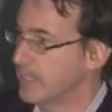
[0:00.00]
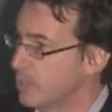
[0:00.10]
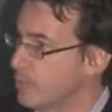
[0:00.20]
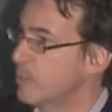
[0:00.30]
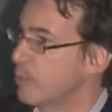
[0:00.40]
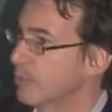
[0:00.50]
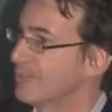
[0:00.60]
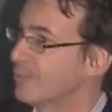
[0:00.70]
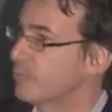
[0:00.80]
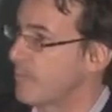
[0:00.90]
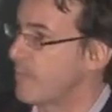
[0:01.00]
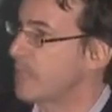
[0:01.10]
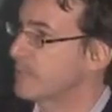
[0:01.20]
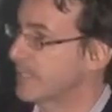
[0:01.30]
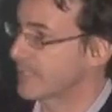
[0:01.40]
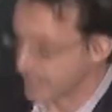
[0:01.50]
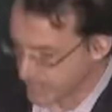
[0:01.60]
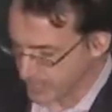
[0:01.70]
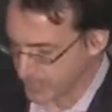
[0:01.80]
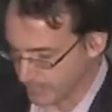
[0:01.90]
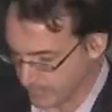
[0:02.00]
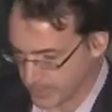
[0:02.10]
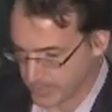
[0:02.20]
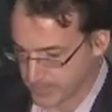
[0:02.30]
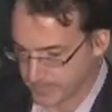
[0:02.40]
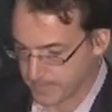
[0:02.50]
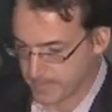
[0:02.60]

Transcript: in humanoid robotic systems.